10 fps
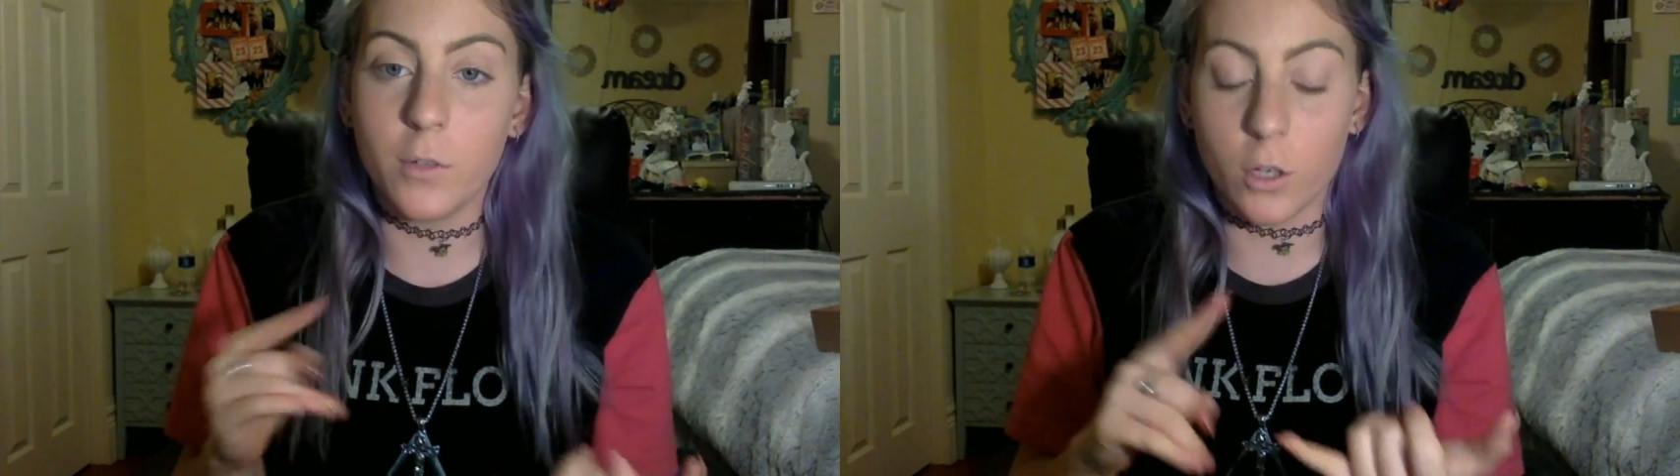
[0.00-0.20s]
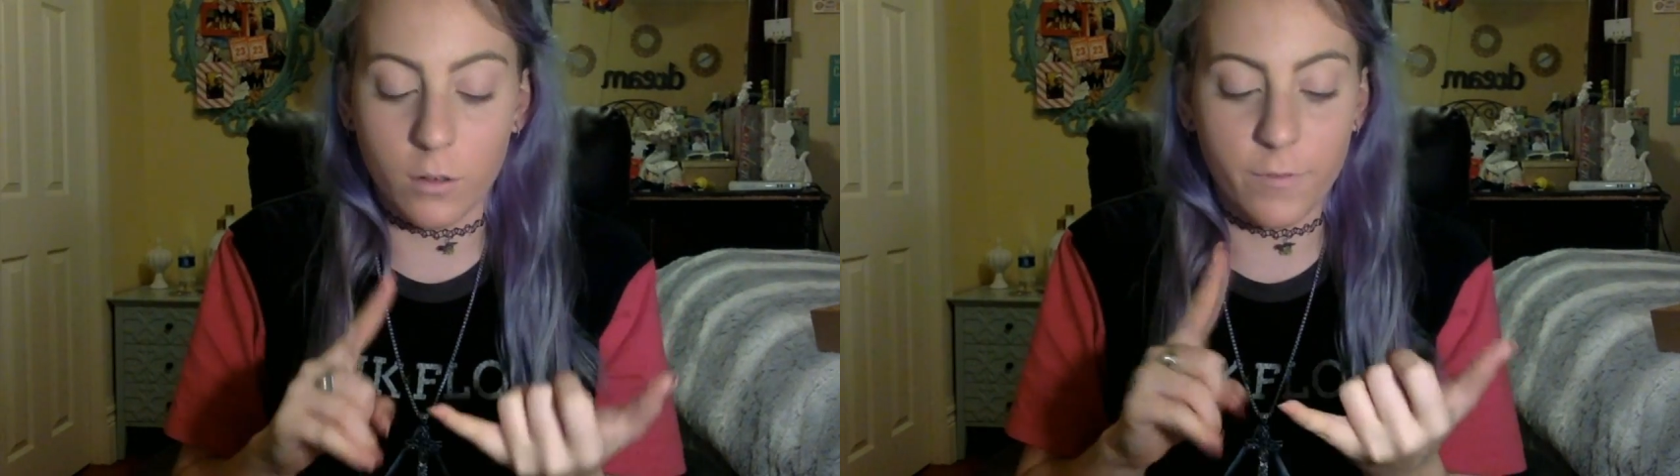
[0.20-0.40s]

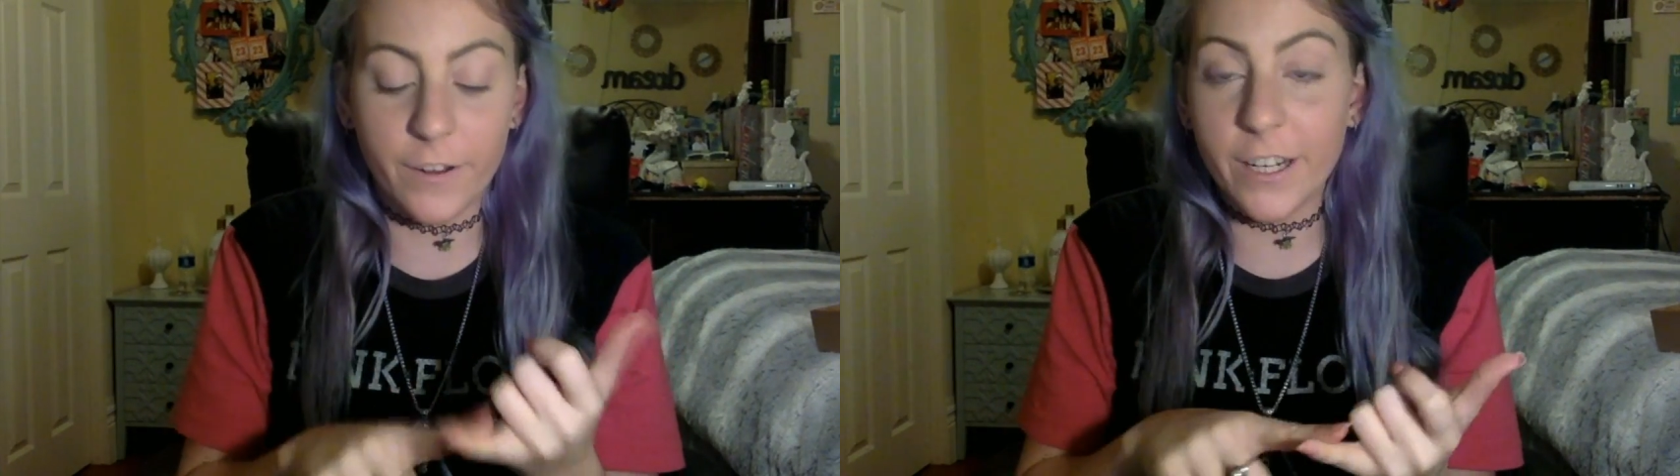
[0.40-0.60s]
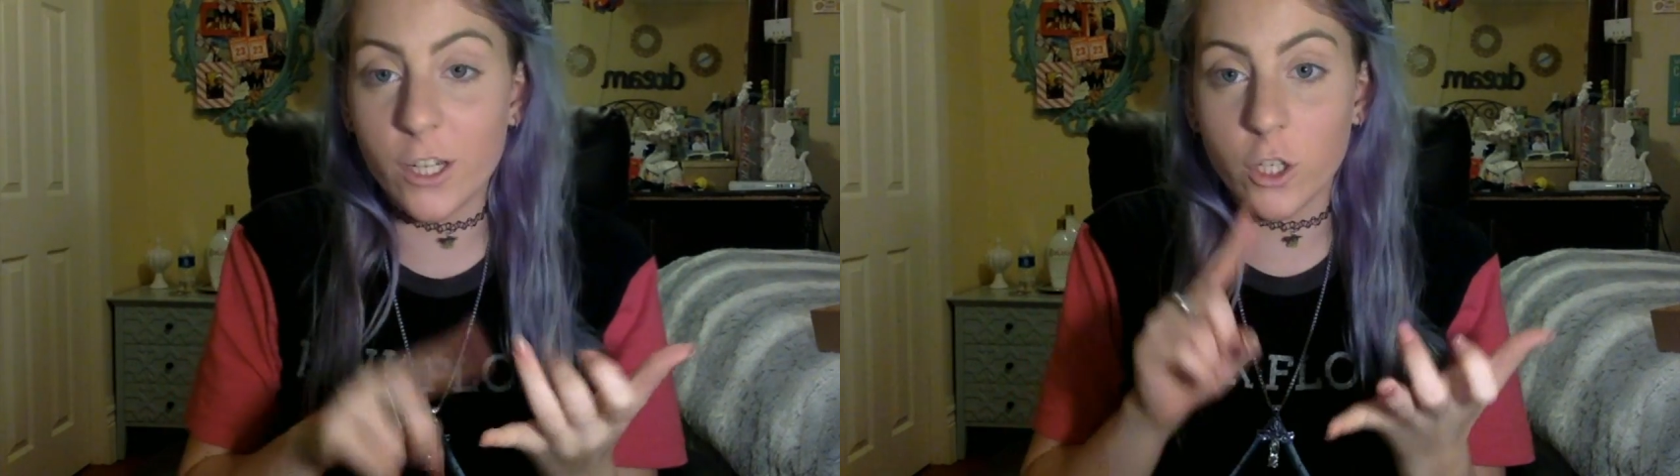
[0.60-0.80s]
your
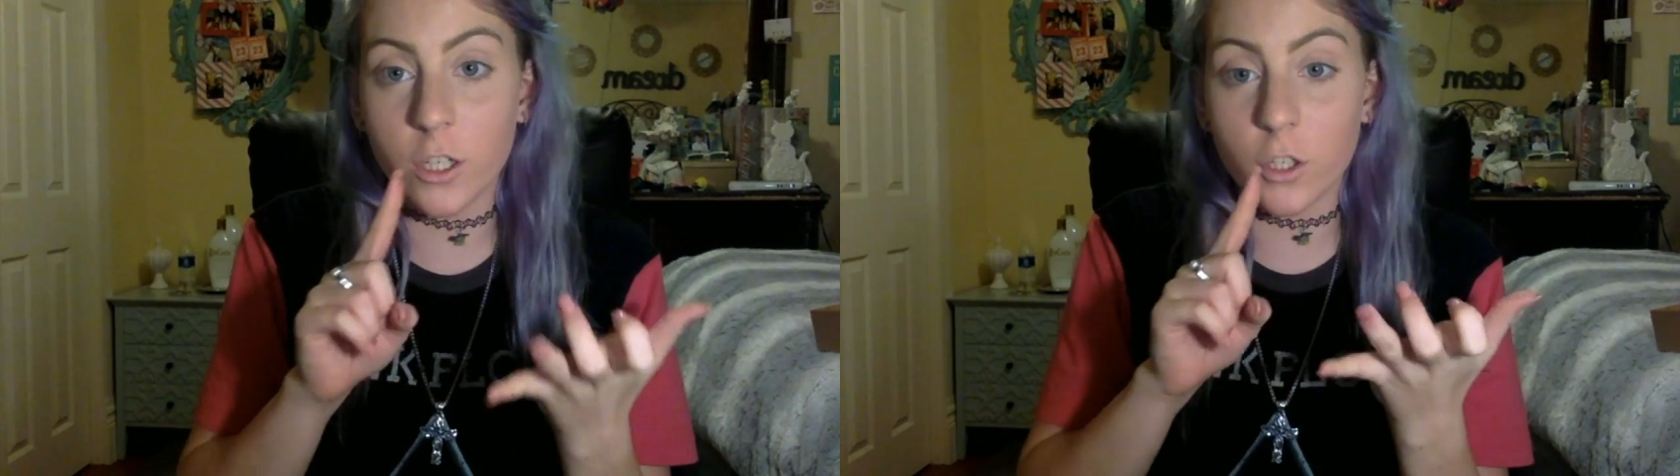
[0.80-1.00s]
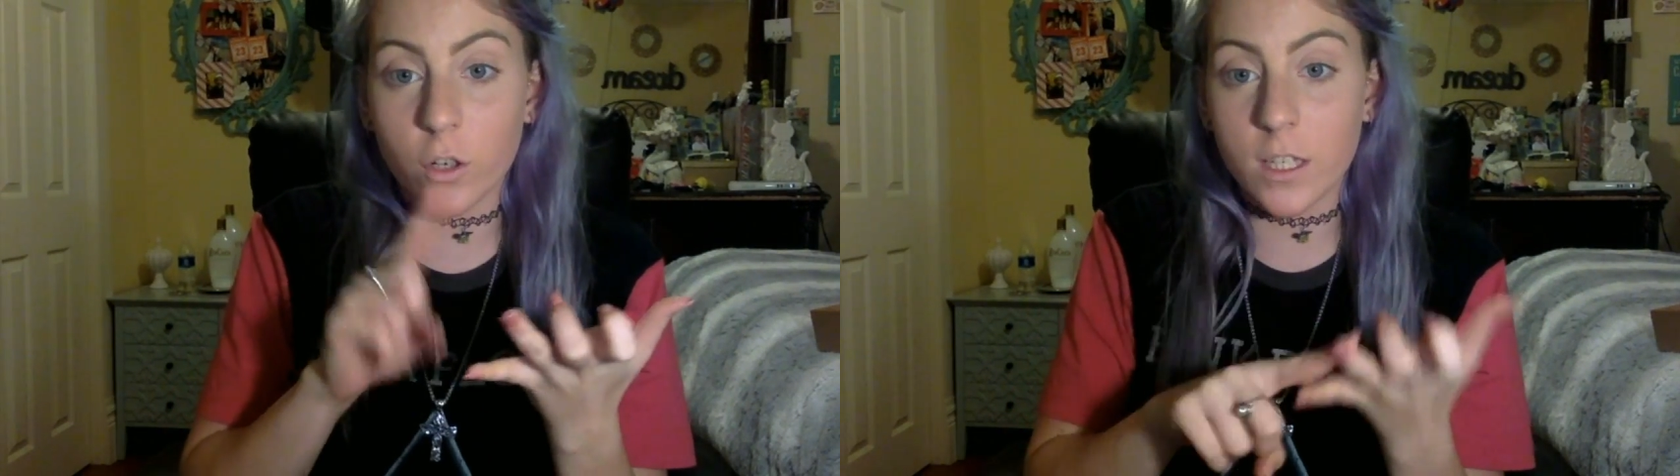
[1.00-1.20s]

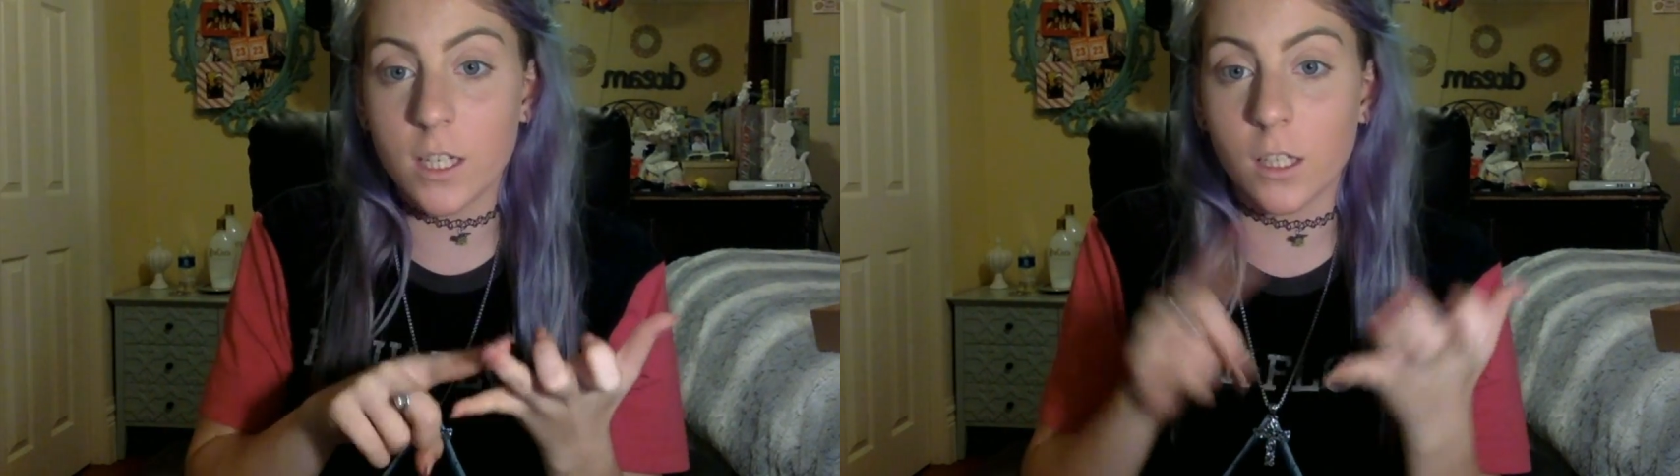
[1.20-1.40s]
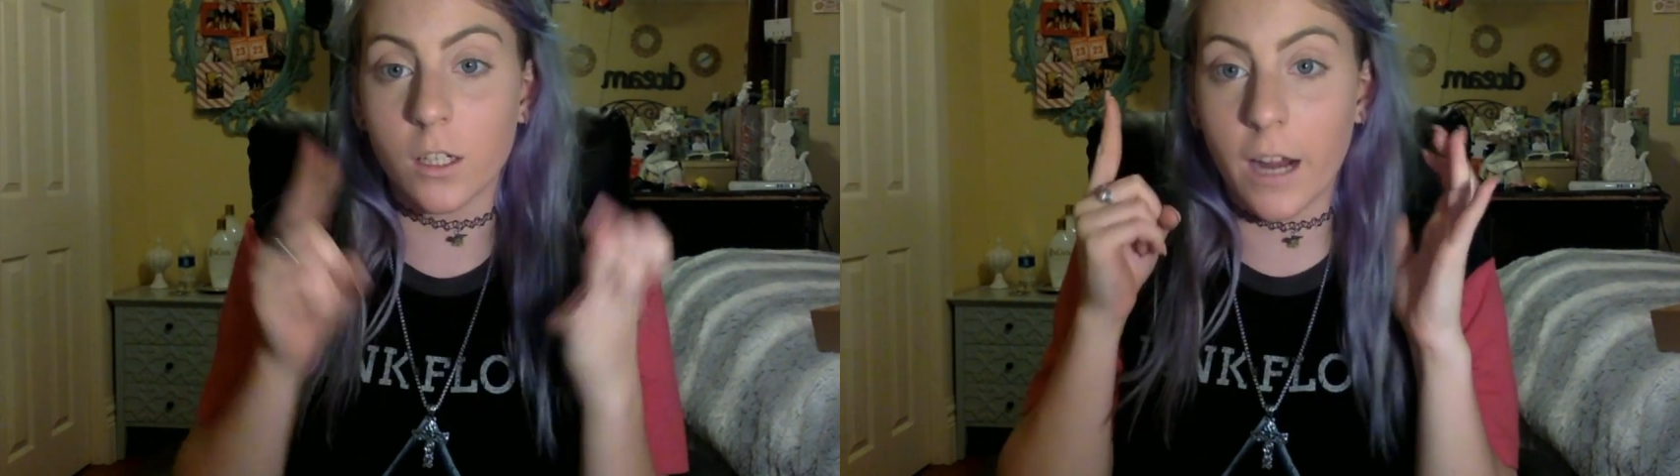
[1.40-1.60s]
foundation, your
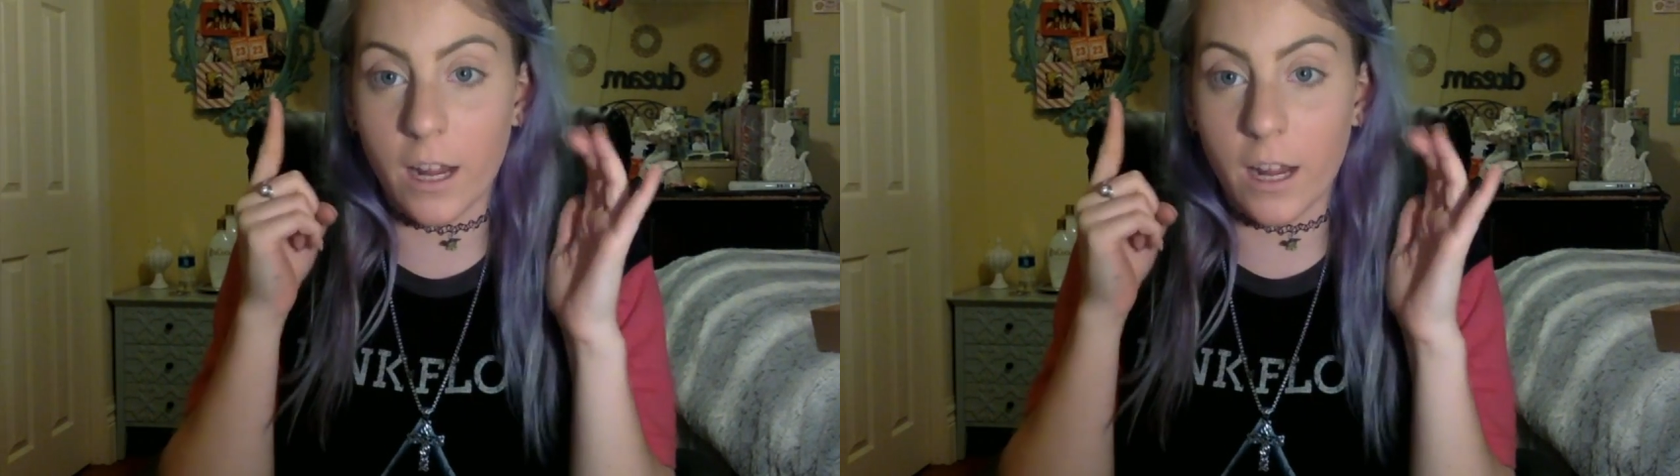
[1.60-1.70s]
concealer,